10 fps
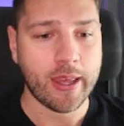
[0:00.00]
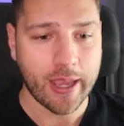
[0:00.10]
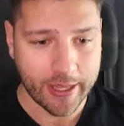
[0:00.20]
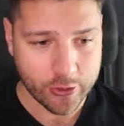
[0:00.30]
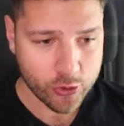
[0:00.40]

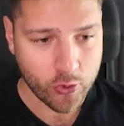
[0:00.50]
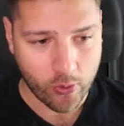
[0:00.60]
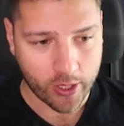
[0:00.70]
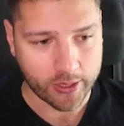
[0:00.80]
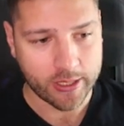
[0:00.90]
and so
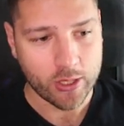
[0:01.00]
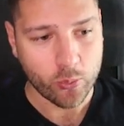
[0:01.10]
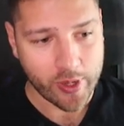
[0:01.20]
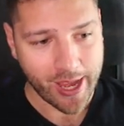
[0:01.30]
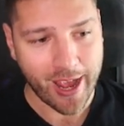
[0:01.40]
on.
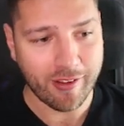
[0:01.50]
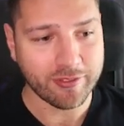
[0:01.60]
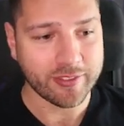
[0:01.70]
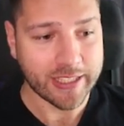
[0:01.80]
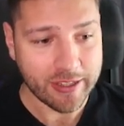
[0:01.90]
We have
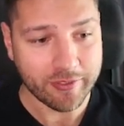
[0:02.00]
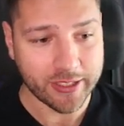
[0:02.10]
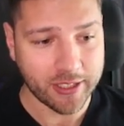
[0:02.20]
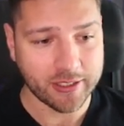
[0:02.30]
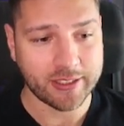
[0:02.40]
given
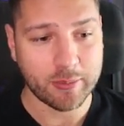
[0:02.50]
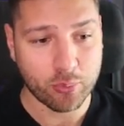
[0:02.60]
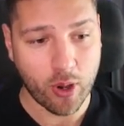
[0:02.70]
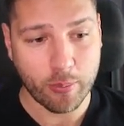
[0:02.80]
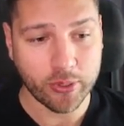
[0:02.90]
it the
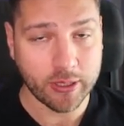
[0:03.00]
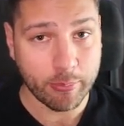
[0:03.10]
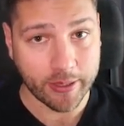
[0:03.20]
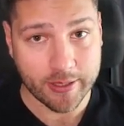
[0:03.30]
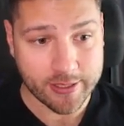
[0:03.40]
proper
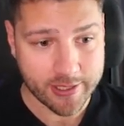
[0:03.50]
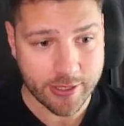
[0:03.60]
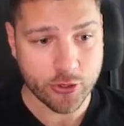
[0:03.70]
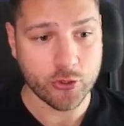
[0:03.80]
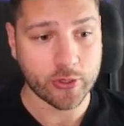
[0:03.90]
dependencies,
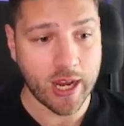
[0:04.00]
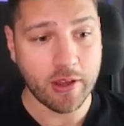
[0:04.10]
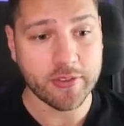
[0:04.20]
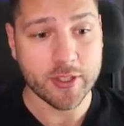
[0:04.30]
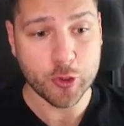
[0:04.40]
so now
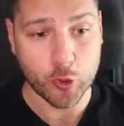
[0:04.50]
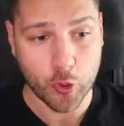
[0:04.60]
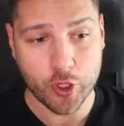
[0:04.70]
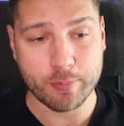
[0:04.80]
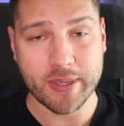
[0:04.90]
this
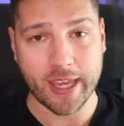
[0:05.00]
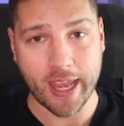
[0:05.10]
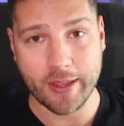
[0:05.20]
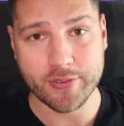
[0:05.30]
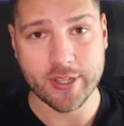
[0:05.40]
hook
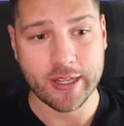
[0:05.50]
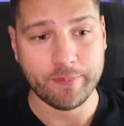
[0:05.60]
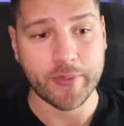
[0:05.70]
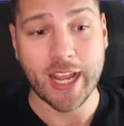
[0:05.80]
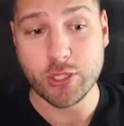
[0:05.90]
behaves
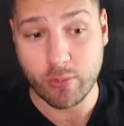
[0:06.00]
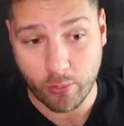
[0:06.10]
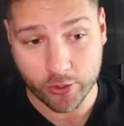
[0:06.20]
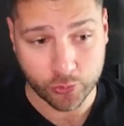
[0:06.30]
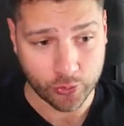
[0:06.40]
as we
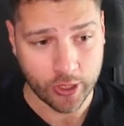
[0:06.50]
want to.